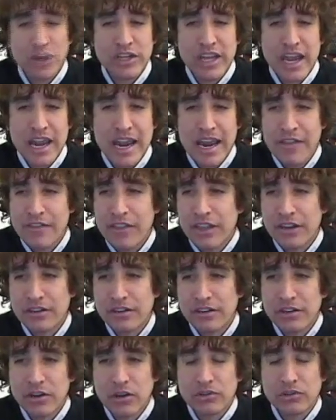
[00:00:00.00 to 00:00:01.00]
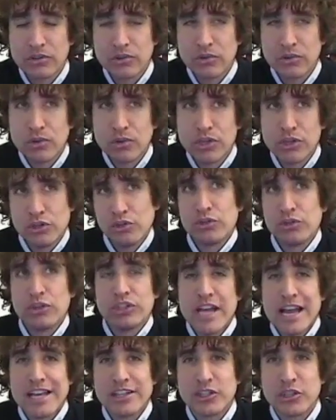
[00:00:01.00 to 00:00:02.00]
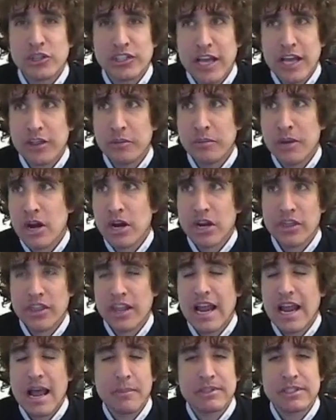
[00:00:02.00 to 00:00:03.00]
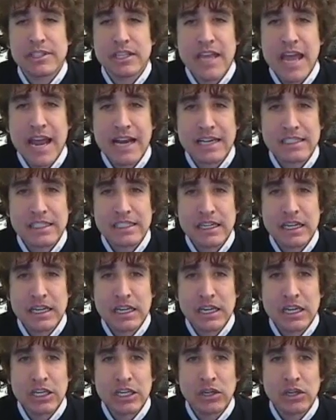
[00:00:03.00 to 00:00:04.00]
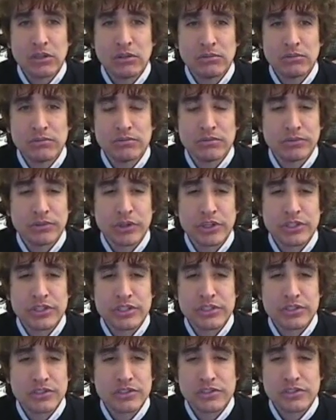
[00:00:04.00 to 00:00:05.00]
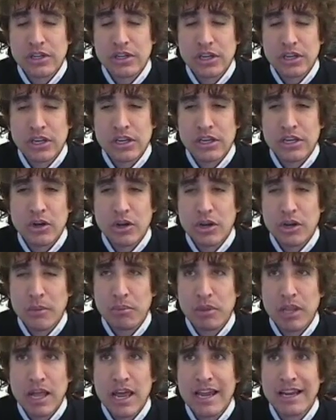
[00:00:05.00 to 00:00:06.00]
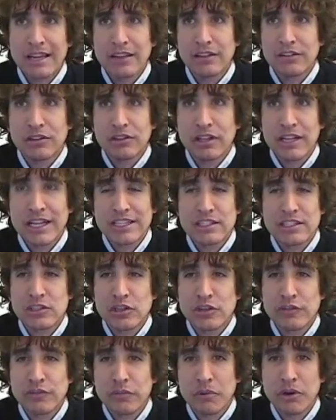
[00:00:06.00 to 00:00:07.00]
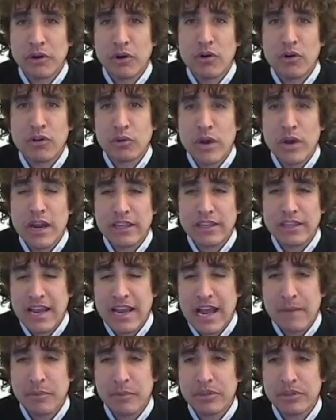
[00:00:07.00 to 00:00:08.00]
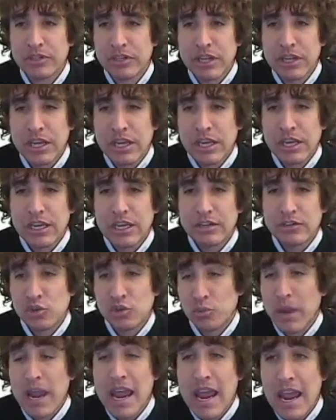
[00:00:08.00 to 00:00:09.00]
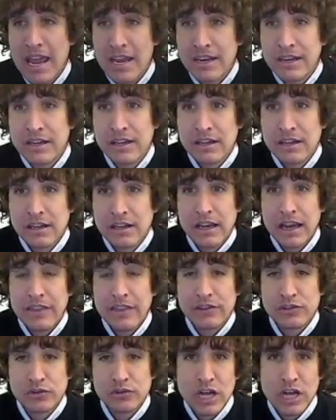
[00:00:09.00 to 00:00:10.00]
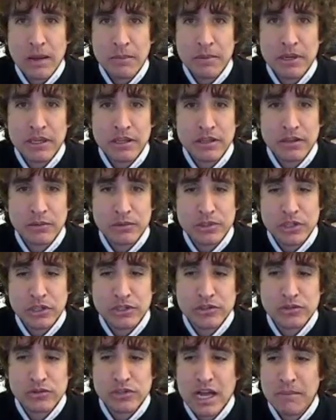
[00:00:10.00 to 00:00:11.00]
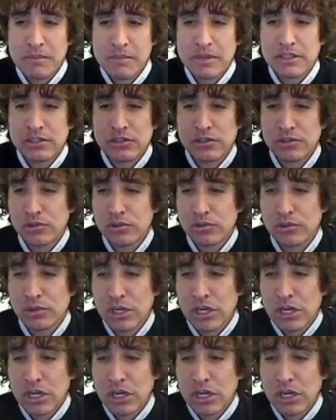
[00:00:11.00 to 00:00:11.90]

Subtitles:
one day, and then to a new disaster in South America that happens the next. For instance, and applying the lessons learned from an earthquake that happened in Japan and the resulting tsunami, to